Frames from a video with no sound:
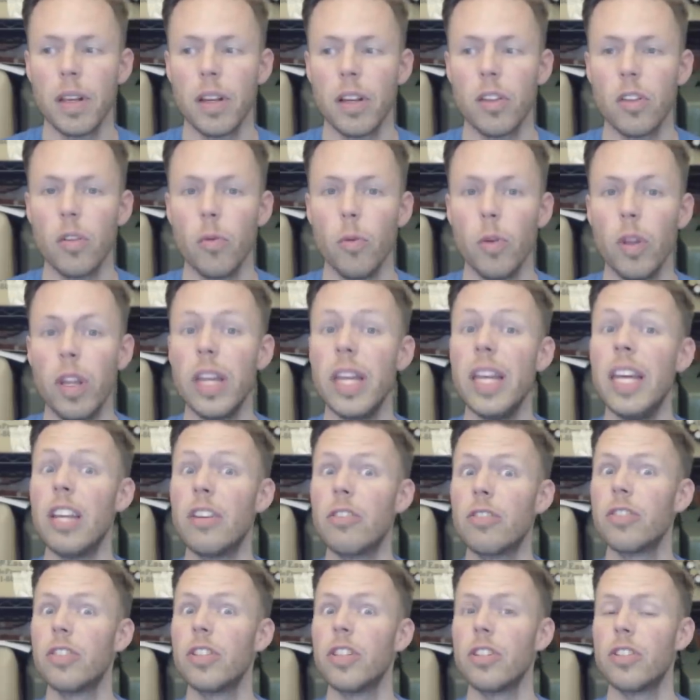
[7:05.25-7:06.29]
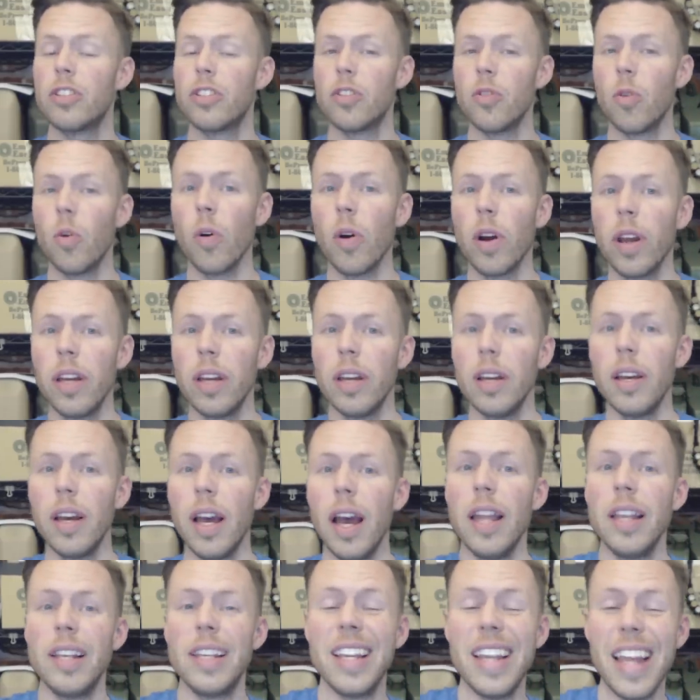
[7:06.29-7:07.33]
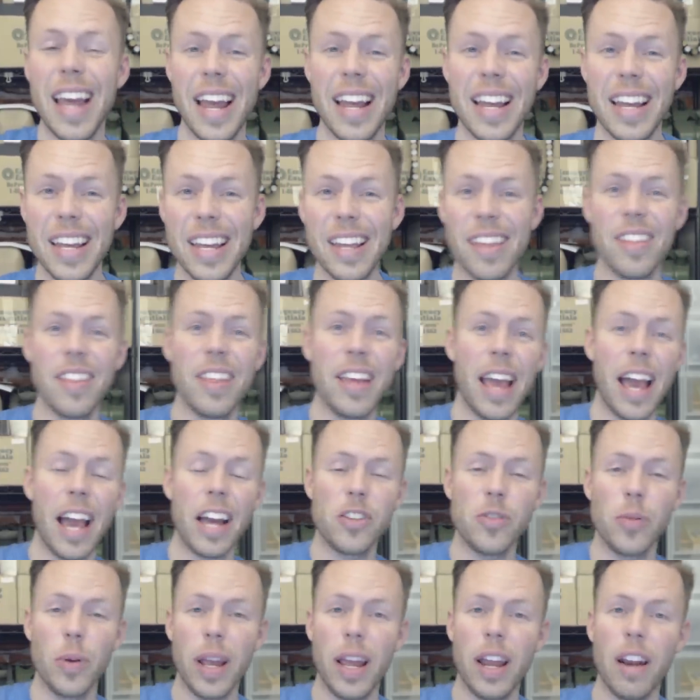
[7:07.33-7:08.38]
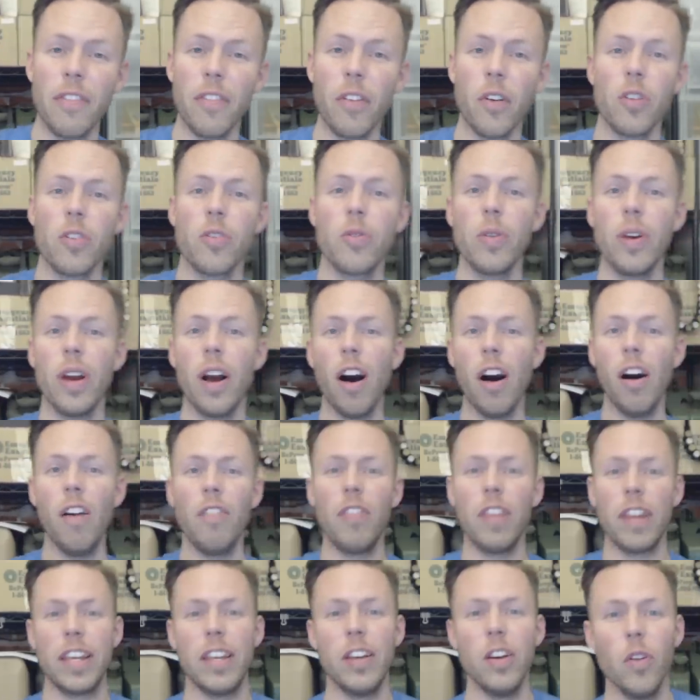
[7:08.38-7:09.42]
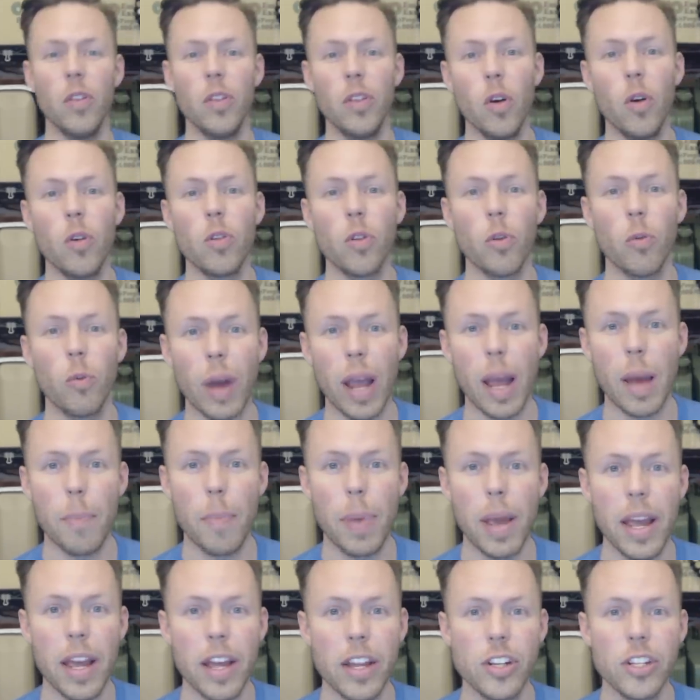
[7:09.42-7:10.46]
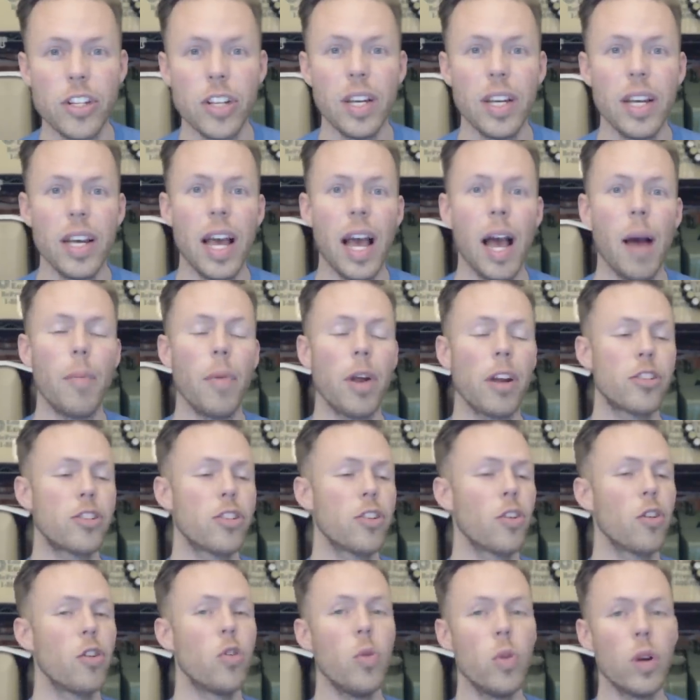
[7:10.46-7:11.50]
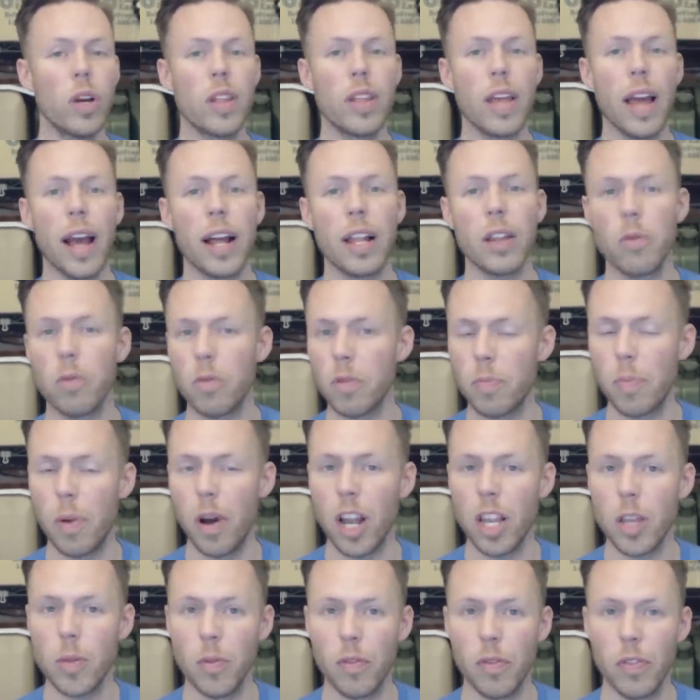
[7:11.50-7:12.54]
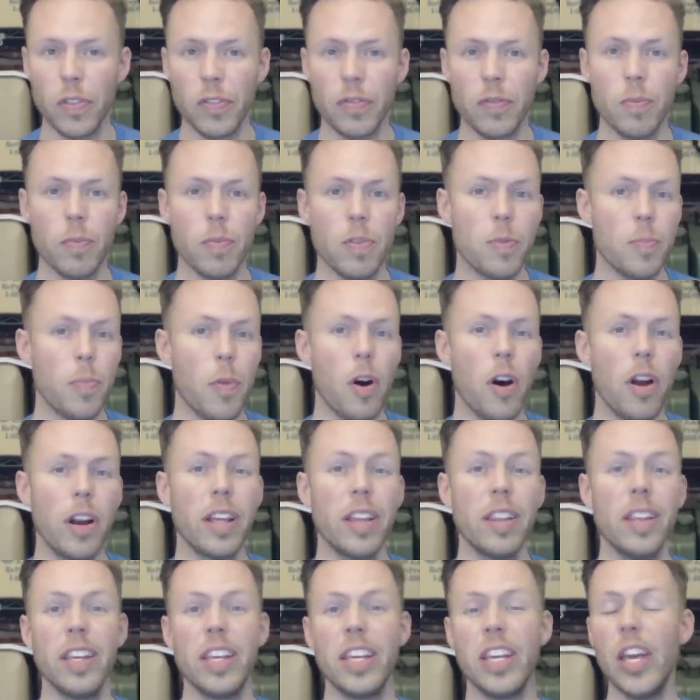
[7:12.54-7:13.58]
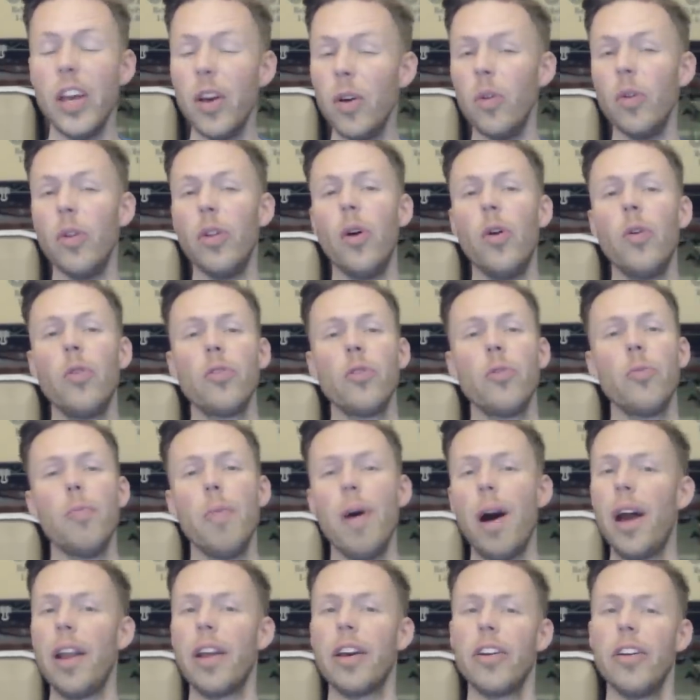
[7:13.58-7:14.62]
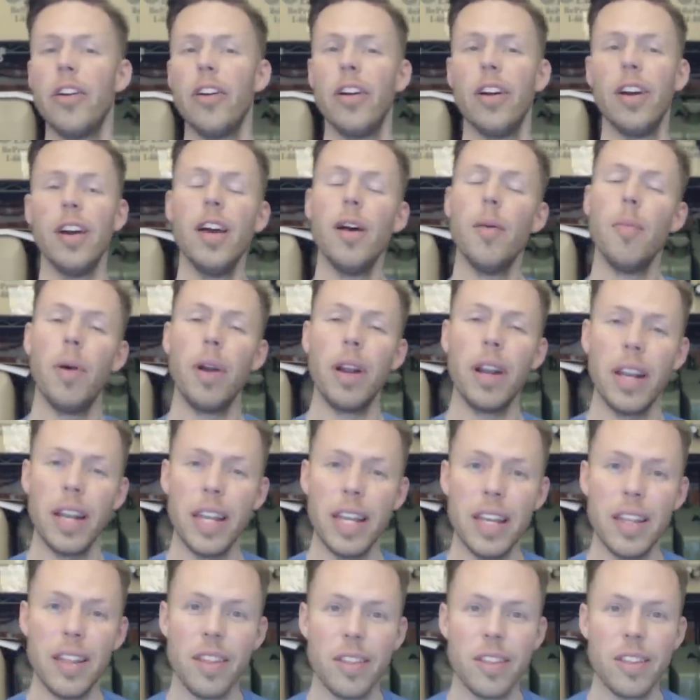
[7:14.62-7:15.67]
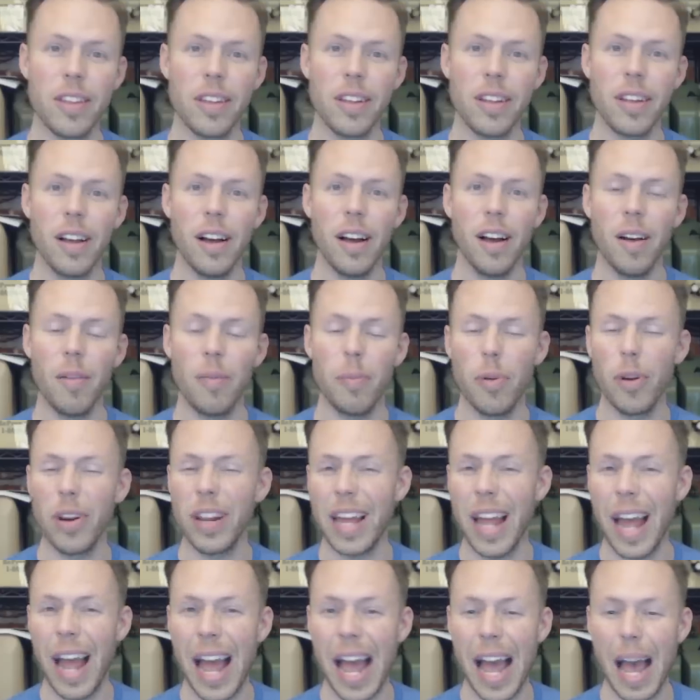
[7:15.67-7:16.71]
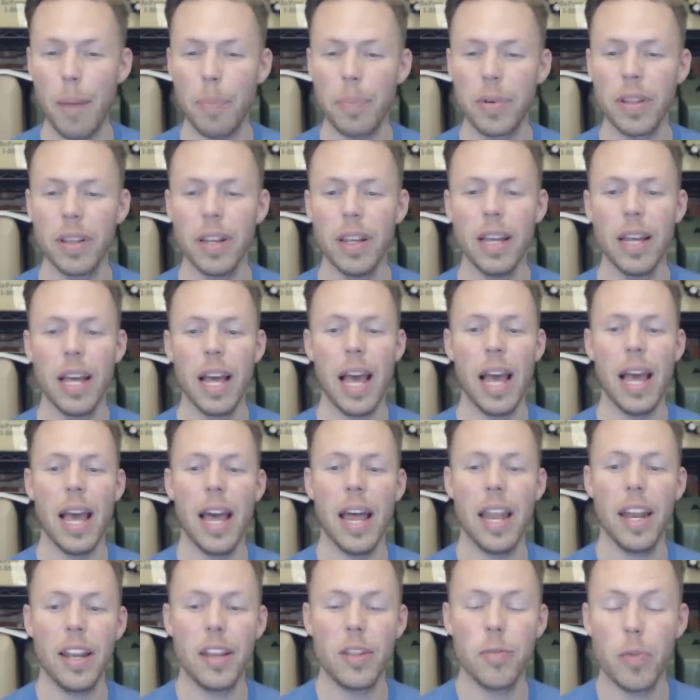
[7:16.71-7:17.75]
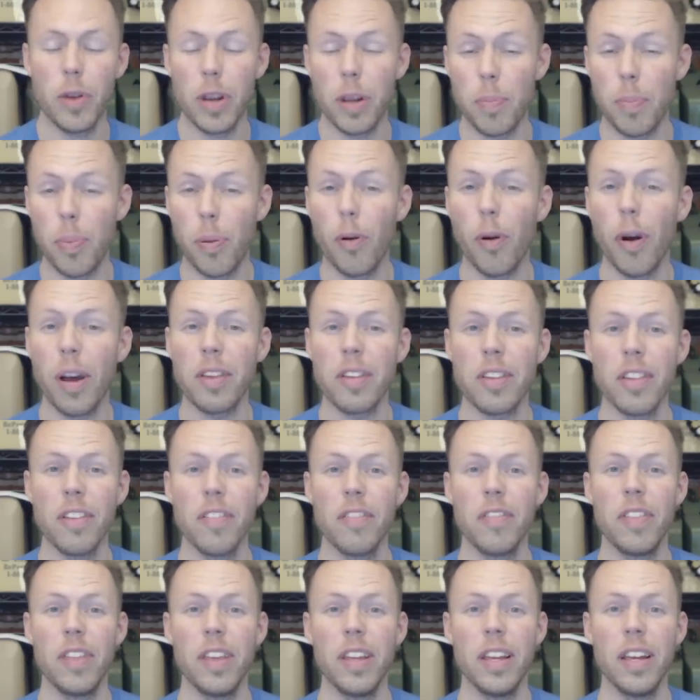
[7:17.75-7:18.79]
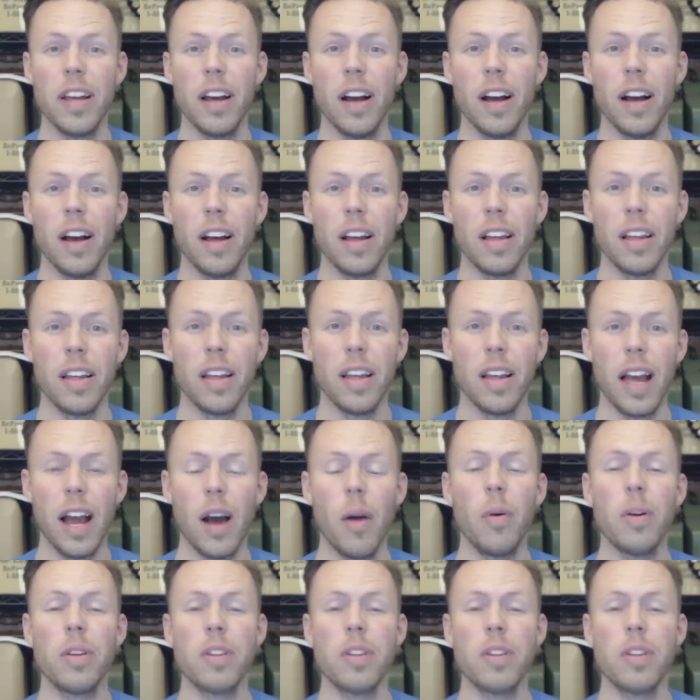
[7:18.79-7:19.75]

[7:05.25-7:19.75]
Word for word: It's a really interesting story, and today is the actual anniversary of the Killdozer rampage. I'm not sure who exactly is responsible for spawning the Killdozer moniker, but it is uh, pretty apt, and it's pretty impressive the uh, how